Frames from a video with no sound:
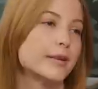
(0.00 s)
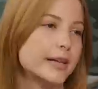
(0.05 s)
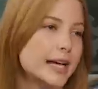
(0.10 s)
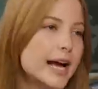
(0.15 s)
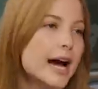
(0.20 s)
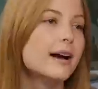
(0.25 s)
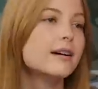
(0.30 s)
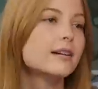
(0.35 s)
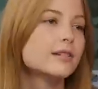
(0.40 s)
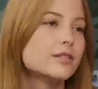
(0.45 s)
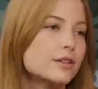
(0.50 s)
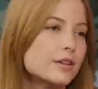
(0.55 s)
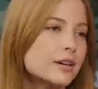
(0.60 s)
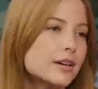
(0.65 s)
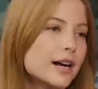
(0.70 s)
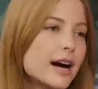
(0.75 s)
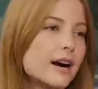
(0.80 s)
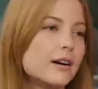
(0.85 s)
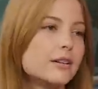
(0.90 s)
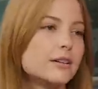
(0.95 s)
reactor
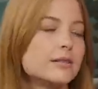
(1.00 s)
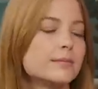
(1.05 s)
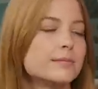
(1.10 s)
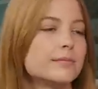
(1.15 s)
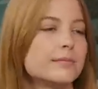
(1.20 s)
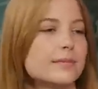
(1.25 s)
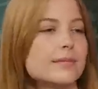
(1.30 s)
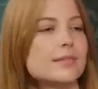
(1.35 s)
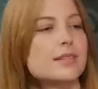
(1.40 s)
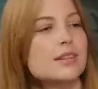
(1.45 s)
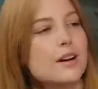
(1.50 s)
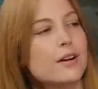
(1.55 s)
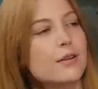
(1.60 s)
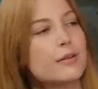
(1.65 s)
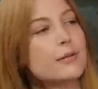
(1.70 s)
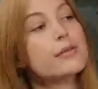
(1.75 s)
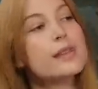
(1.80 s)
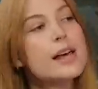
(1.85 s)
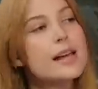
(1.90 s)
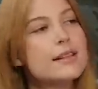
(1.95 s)
now,
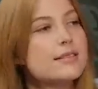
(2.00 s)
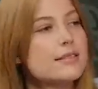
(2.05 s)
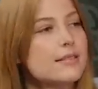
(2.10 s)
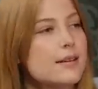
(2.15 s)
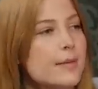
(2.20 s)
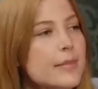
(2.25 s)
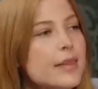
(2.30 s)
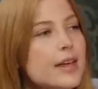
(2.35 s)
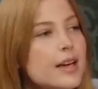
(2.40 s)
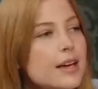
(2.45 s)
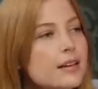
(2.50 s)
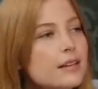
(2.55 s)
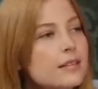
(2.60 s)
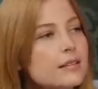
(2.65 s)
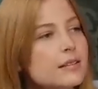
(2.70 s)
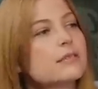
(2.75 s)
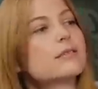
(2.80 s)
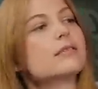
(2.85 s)
so that's something.